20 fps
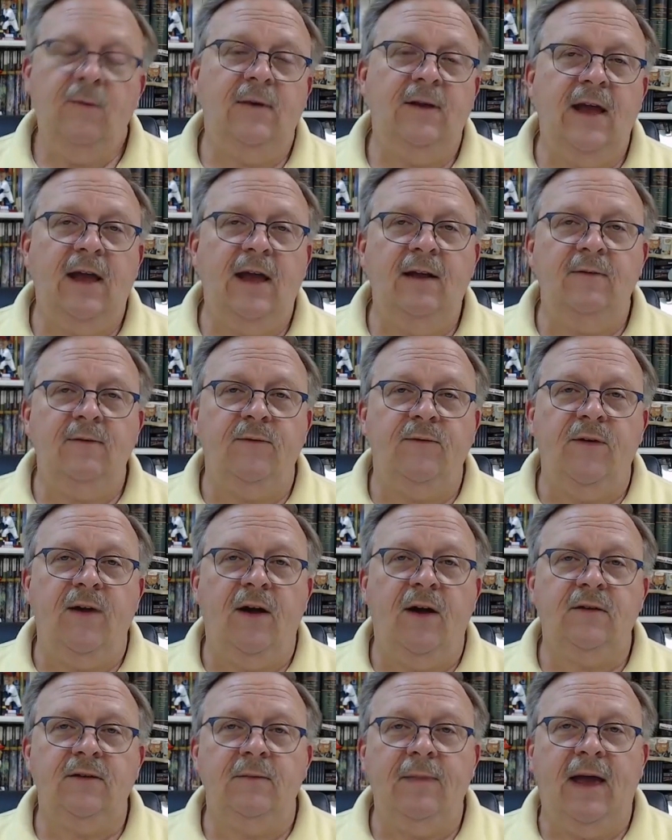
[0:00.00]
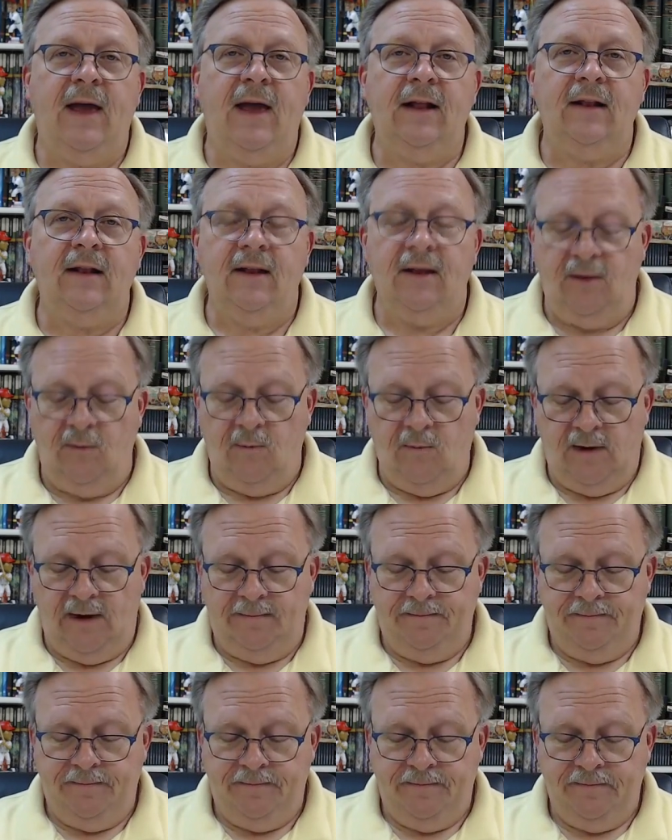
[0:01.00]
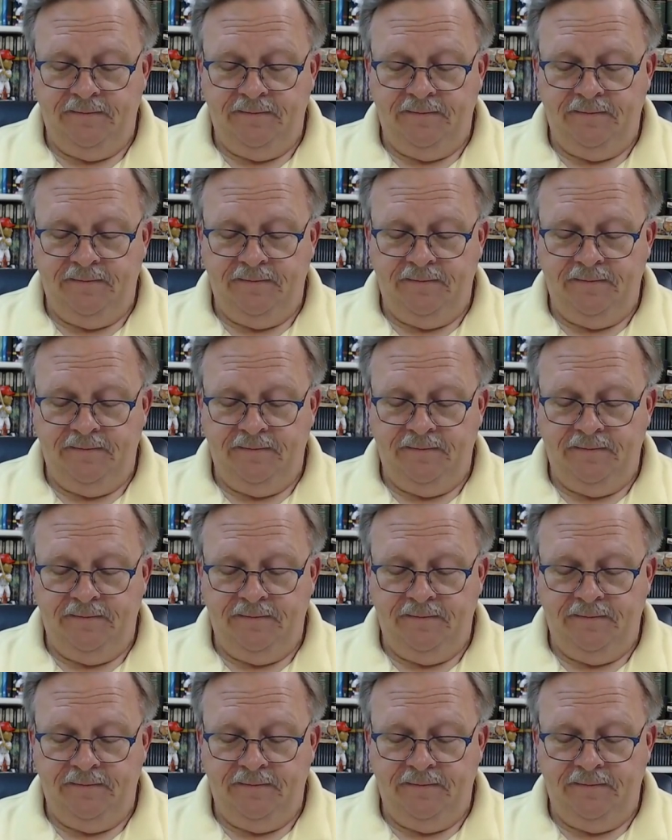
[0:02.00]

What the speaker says: went ahead and fought the battle anyway.